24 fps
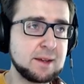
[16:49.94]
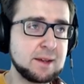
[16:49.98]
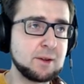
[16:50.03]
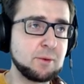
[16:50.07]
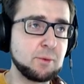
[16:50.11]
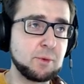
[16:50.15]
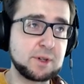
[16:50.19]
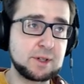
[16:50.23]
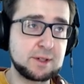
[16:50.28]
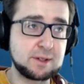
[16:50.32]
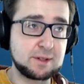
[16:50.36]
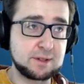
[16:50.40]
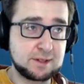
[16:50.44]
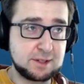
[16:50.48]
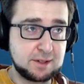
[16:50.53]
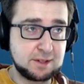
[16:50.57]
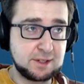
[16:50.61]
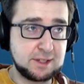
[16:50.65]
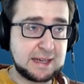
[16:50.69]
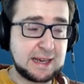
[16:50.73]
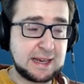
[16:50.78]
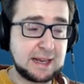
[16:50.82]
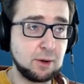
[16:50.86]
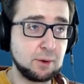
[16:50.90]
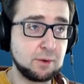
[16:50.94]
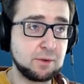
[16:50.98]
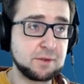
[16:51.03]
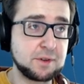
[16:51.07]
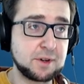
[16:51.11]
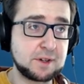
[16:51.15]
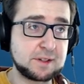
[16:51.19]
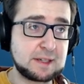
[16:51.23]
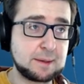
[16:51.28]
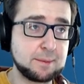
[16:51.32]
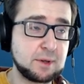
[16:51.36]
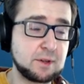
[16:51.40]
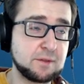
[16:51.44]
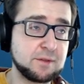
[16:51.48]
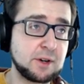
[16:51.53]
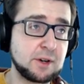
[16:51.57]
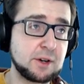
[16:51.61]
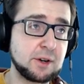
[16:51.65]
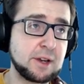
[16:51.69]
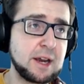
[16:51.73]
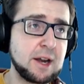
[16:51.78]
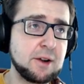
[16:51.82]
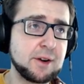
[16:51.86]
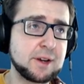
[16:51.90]
with the yellow, for example, of
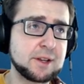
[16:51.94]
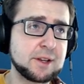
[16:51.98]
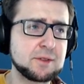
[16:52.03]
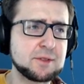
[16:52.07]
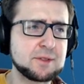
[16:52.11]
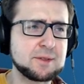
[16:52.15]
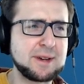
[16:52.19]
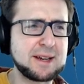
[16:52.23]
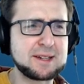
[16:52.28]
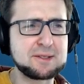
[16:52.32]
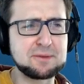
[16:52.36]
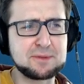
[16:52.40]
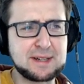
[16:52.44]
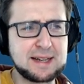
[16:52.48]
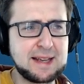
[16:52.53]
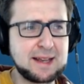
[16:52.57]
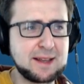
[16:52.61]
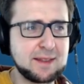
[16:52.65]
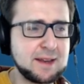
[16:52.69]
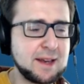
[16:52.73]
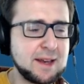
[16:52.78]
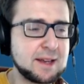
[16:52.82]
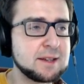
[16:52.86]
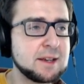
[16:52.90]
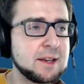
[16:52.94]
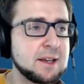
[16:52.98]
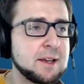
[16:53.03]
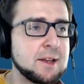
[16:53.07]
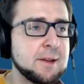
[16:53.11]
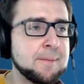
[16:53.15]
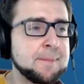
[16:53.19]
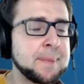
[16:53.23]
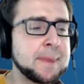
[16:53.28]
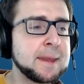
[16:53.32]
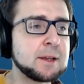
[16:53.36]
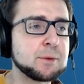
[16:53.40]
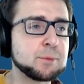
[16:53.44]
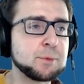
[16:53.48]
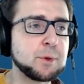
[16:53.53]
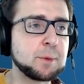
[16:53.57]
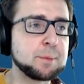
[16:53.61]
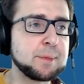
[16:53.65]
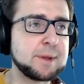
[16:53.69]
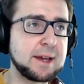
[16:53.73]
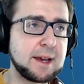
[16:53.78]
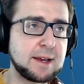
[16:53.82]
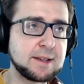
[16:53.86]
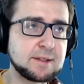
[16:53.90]
our character. So I don't like that. It would
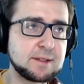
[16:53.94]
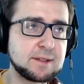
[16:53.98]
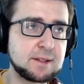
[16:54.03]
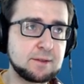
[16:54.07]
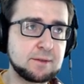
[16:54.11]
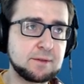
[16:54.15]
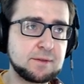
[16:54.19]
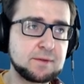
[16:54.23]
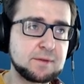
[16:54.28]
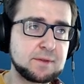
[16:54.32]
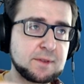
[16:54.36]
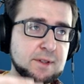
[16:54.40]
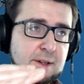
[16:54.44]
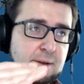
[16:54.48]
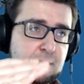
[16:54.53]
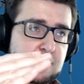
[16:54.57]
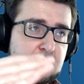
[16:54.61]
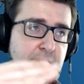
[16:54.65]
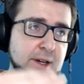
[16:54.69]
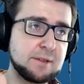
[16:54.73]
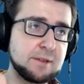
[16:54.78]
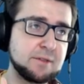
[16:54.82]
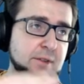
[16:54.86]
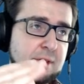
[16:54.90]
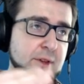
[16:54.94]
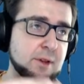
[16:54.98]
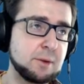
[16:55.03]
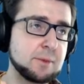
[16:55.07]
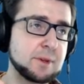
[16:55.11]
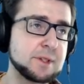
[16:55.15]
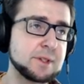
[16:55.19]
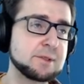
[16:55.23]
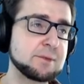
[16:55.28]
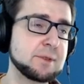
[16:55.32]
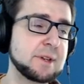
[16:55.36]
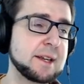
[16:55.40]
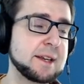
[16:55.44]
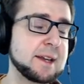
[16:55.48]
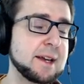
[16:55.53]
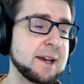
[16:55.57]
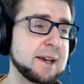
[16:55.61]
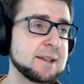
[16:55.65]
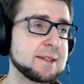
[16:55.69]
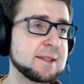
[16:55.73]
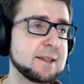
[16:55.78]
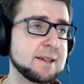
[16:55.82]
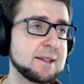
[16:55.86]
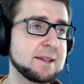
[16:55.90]
be nice if there, everything was really
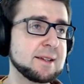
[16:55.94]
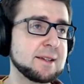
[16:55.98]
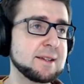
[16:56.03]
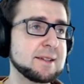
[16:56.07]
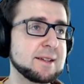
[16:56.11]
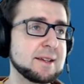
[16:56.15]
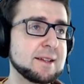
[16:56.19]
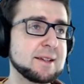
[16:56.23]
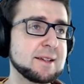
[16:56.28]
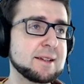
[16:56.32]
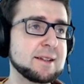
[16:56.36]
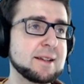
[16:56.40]
nice and and